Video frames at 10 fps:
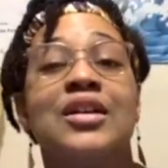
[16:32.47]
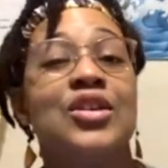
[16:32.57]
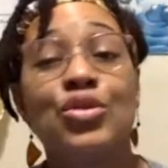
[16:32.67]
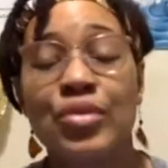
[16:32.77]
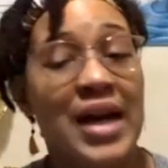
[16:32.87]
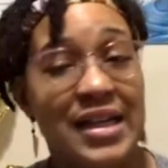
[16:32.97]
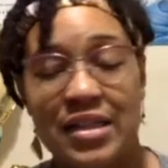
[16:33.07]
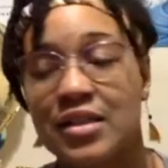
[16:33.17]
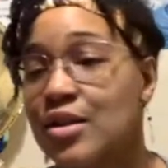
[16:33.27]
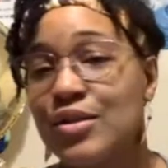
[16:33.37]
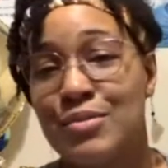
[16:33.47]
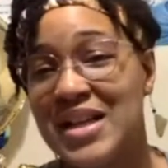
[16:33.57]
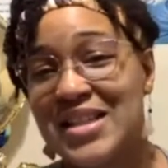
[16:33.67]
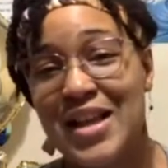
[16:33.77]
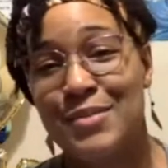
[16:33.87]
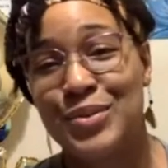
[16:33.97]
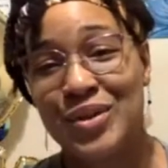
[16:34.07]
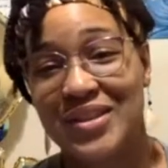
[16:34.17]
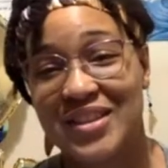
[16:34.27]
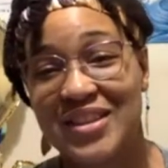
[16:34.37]
you gotta go to my slot pool.
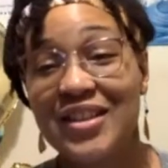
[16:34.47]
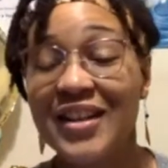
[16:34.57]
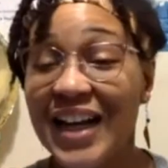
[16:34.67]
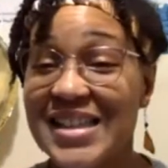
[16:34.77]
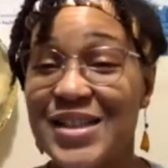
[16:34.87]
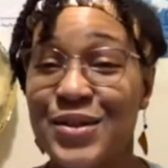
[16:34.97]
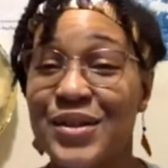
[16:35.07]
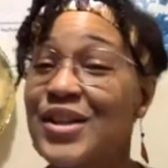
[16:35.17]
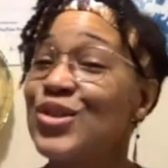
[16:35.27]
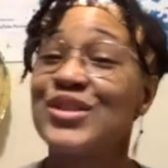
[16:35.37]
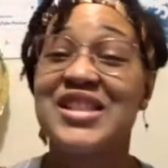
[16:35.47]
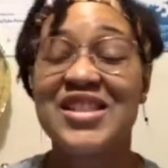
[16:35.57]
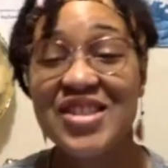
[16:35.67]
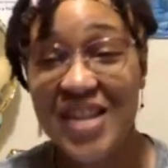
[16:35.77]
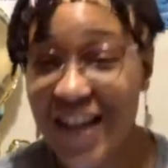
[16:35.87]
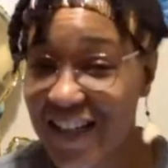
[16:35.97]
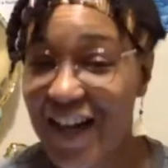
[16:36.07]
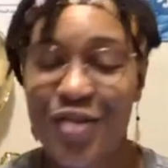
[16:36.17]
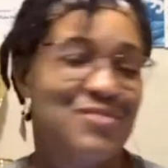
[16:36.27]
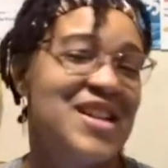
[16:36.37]
You got to. Or just check
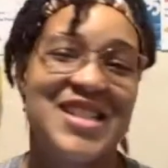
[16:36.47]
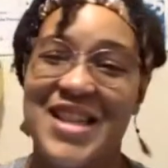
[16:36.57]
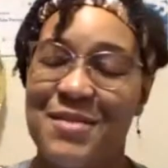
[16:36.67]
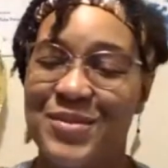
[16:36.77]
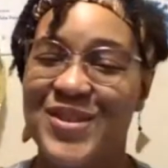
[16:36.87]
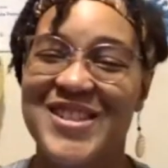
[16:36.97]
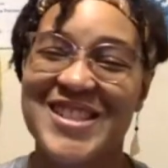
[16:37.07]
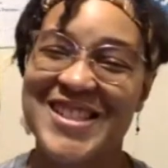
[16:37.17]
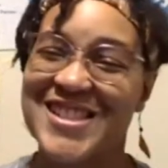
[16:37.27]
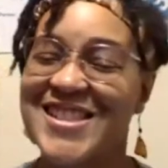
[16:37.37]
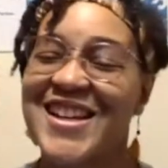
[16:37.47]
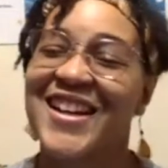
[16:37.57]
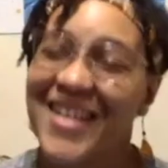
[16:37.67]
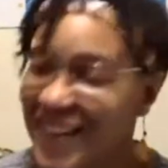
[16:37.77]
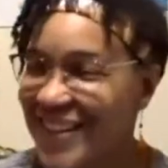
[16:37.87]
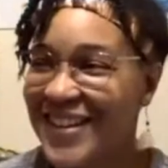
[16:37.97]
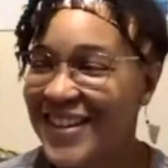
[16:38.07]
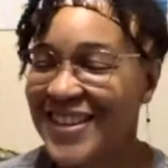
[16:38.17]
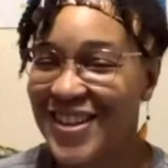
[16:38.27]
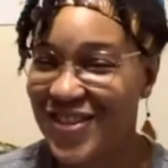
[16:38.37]
out my slot pools because
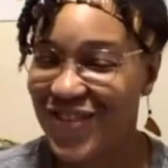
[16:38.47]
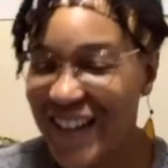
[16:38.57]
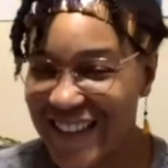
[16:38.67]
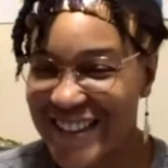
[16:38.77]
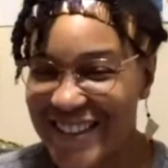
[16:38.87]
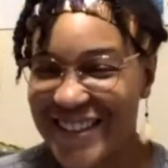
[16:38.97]
they're fun.